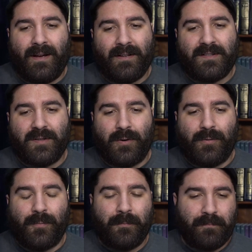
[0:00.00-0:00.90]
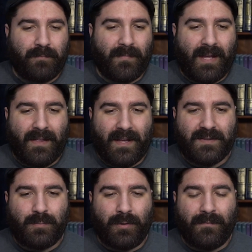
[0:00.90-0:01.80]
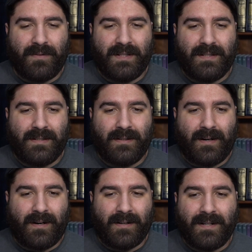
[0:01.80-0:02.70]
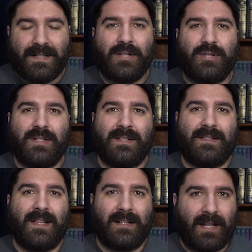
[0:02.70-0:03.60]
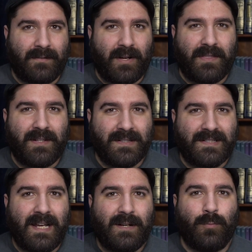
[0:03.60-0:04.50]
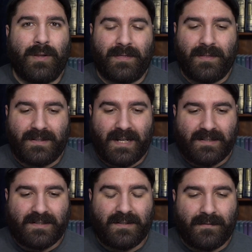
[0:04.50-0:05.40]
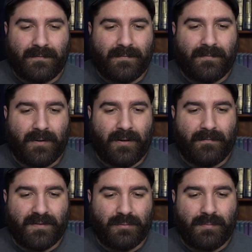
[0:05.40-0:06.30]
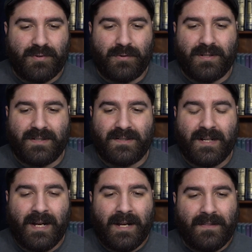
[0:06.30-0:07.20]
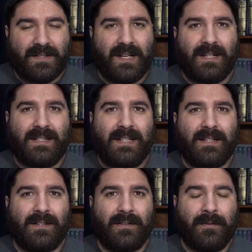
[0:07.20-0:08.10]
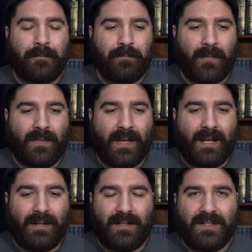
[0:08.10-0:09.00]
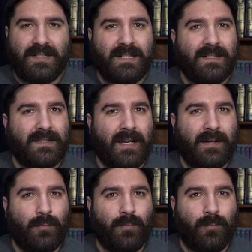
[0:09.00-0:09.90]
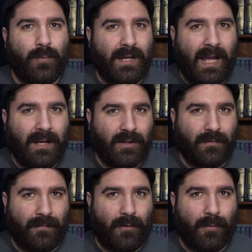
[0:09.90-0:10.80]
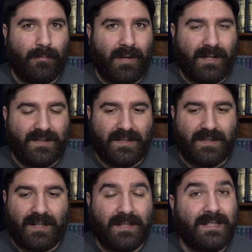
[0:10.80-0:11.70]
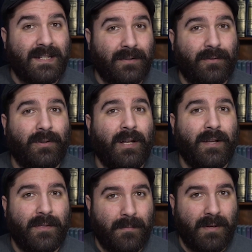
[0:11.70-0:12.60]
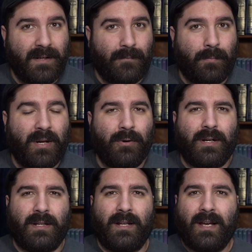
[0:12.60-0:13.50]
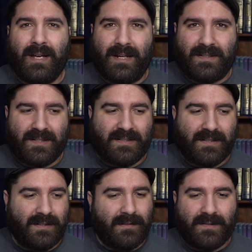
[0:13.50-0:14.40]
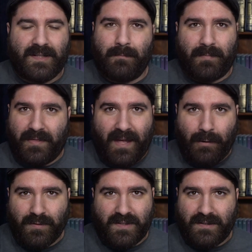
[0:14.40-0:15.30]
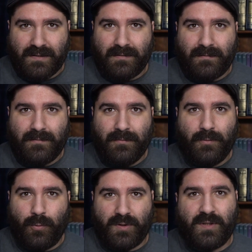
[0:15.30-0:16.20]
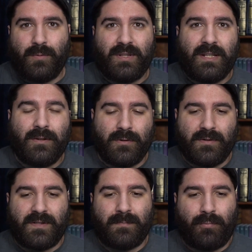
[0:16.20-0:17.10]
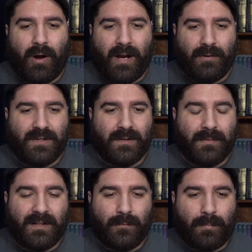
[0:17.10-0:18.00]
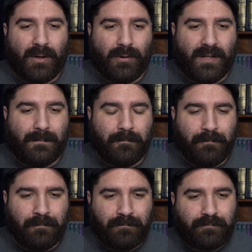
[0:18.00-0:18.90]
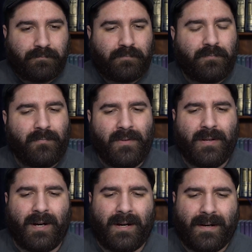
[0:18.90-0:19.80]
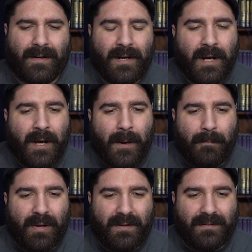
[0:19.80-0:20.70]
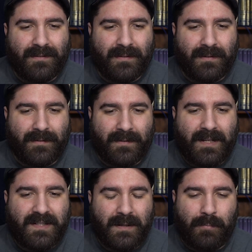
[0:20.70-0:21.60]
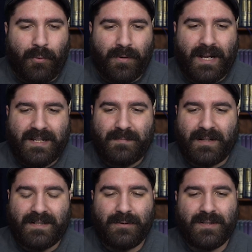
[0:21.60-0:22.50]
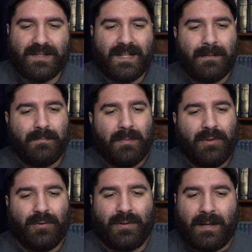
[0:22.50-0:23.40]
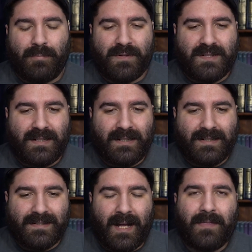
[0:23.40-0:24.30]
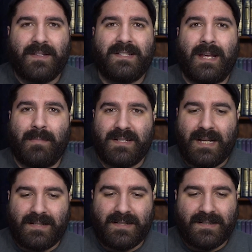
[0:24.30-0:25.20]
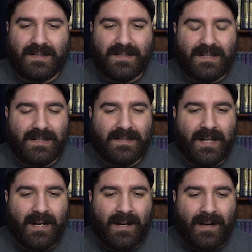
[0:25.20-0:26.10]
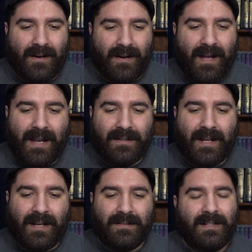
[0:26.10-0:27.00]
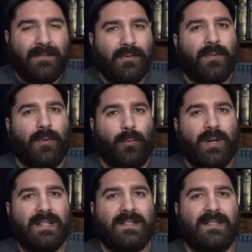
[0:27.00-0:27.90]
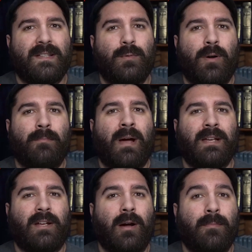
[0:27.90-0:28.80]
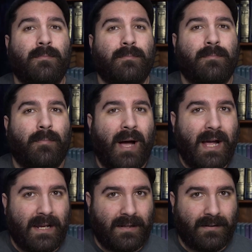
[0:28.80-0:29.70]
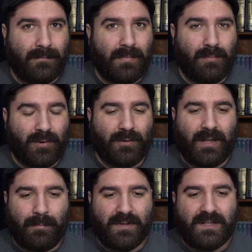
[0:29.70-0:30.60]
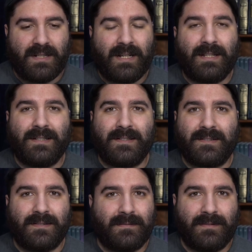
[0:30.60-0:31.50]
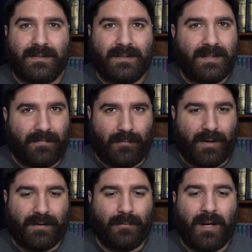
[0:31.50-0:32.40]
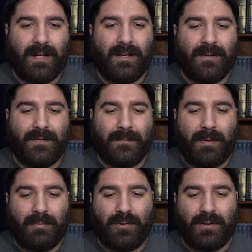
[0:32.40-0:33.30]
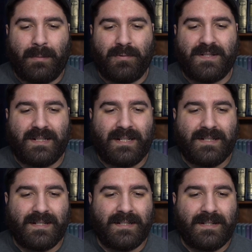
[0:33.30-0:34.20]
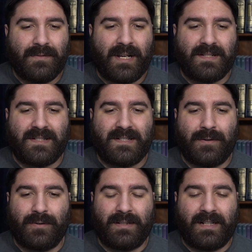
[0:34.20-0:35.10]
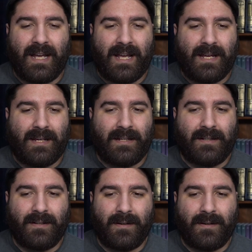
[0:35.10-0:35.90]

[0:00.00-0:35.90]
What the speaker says: So that's one of the contentions that a lot of atheists take with the texts of Scripture, is this idea that a disease that we can't confirm existed until the medieval period existed some 1,000 or so years prior to the medieval period. But that's an important aspect here, is that biblical leprosy is not the same as Hansen's disease. And even the reasons that one might come by biblical leprosy is different, right? Biblical leprosy isn't even necessarily a